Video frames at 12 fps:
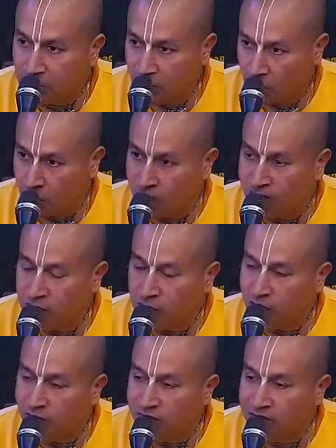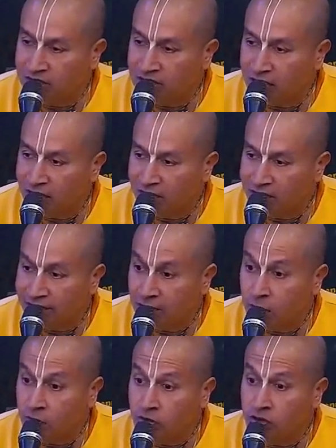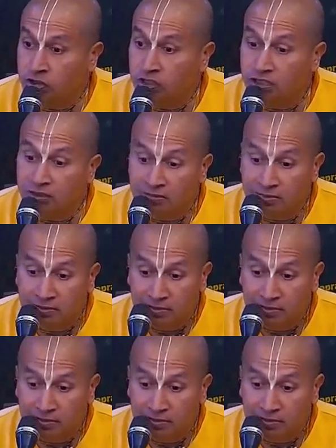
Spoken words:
groves of Vrindavan, Nikunj.